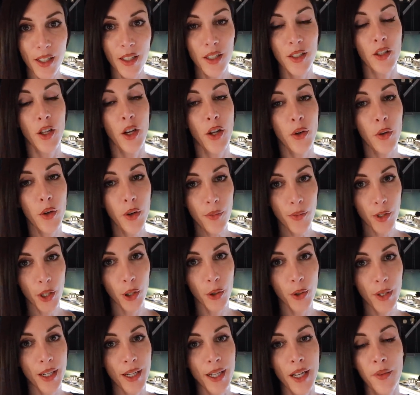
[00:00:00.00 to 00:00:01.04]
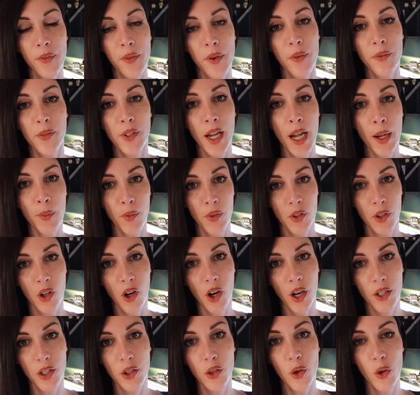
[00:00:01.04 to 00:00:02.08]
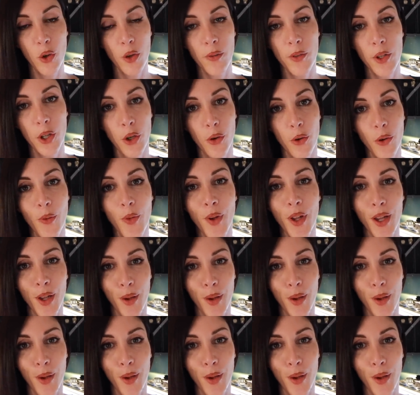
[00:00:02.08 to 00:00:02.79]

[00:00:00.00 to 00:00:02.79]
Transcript: It's not a review. I didn't have enough time with the car to do a review,